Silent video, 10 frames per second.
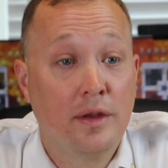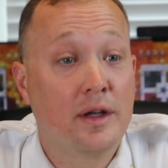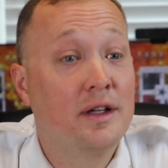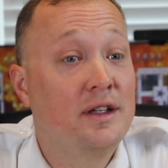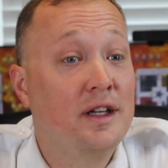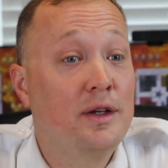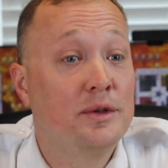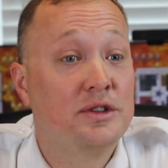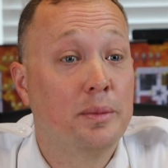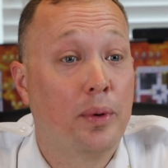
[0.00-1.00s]
The
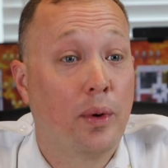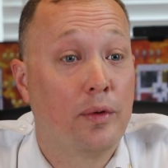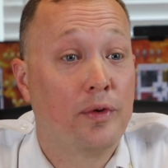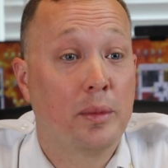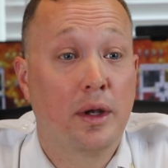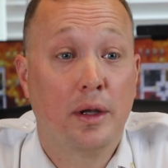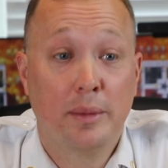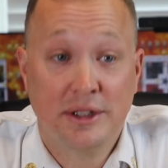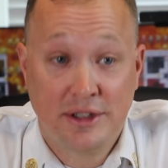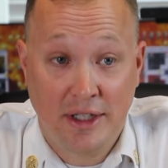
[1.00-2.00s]
continued support from
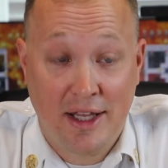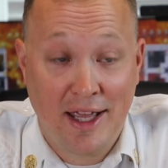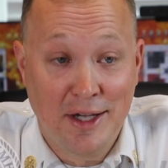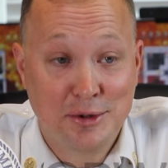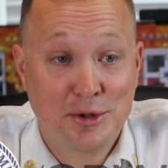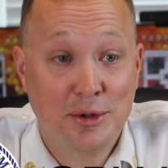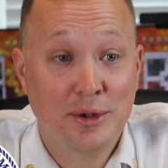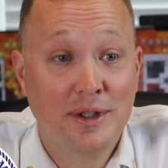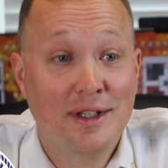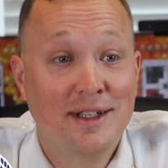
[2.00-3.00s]
Columbia City Council,